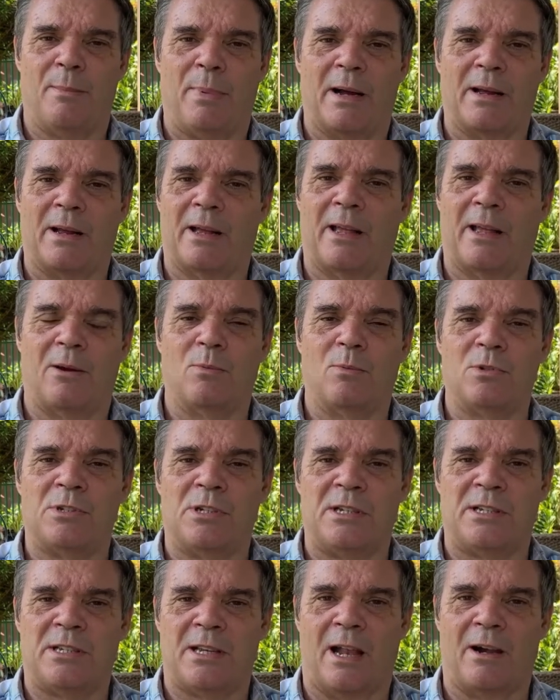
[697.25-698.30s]
bank account was
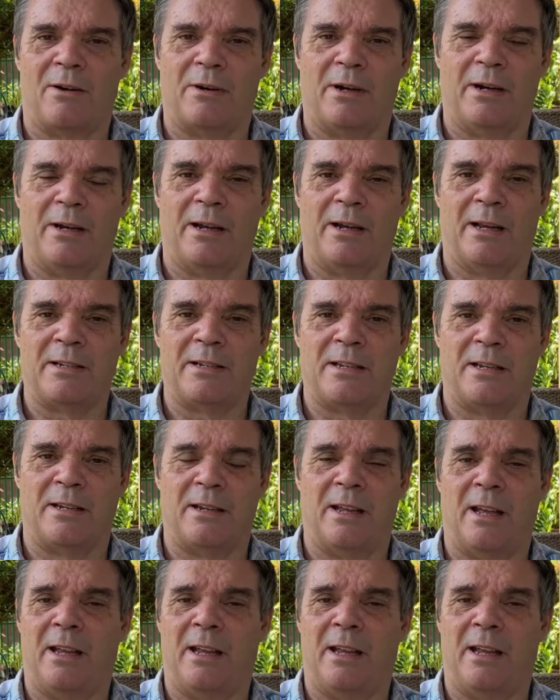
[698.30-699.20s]
your salary, and that's it.